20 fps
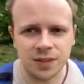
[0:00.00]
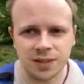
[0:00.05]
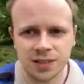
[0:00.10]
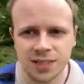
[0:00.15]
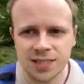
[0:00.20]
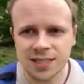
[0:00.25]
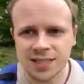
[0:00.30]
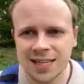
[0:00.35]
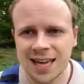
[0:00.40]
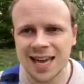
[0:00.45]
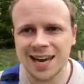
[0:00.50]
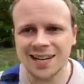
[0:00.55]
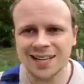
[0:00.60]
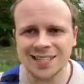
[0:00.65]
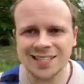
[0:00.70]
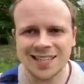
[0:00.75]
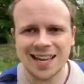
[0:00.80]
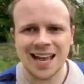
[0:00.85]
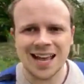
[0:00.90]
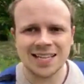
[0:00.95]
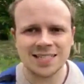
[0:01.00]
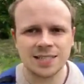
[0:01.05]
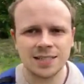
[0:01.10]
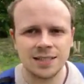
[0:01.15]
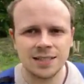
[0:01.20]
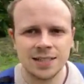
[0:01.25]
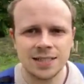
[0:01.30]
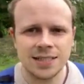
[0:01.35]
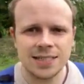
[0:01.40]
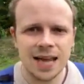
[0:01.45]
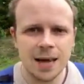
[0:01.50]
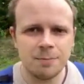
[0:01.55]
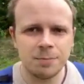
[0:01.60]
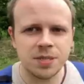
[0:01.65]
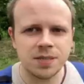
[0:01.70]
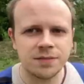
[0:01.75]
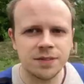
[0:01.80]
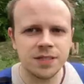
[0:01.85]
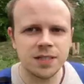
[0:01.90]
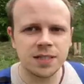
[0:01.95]
This is Gannock's Castle in
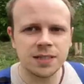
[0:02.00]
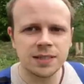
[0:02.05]
Tempsford,